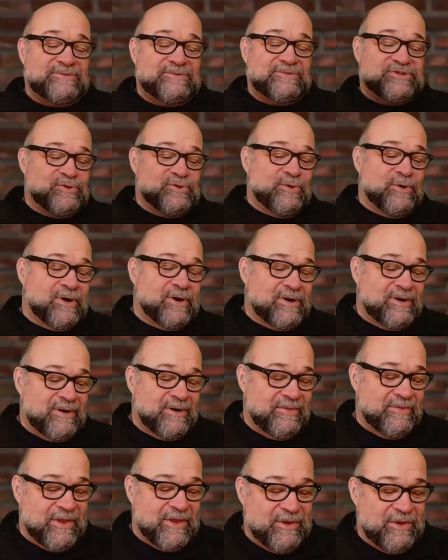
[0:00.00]
sure
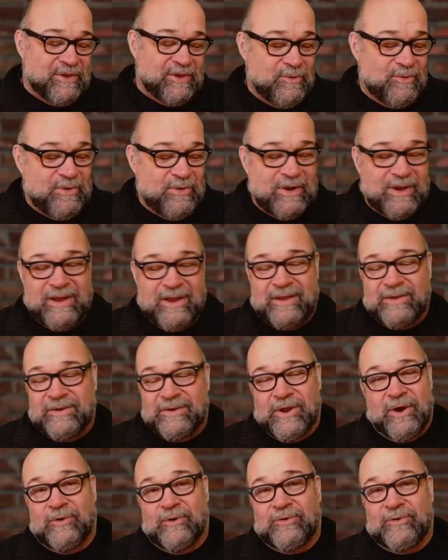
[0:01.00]
that you
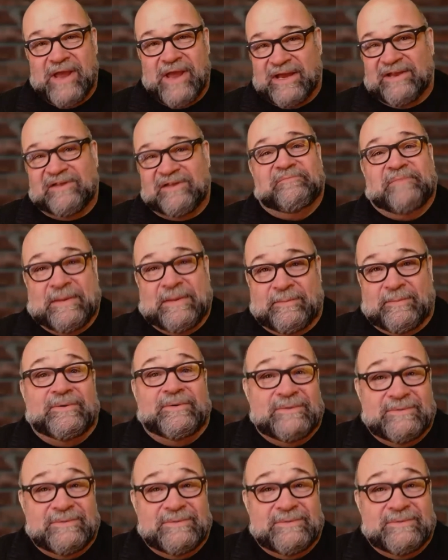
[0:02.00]
know negative people.